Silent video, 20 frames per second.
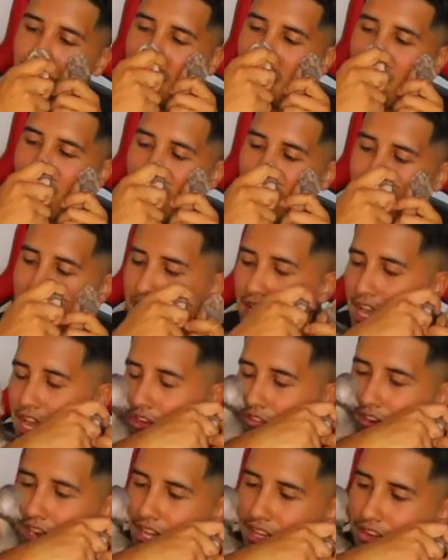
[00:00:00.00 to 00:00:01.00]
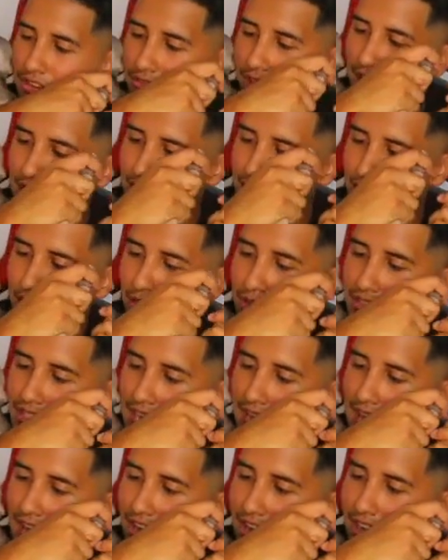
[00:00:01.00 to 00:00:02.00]
Okay, Riley, you ready to close
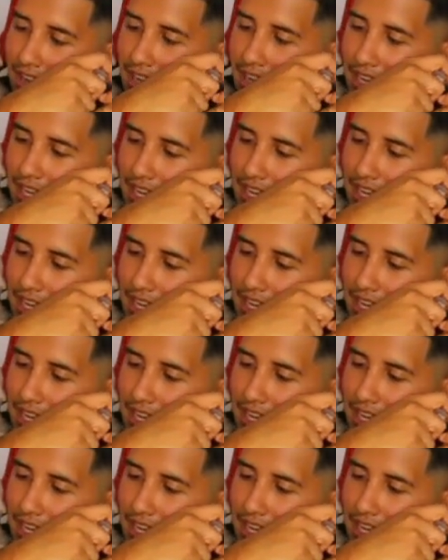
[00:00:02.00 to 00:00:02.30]
it out?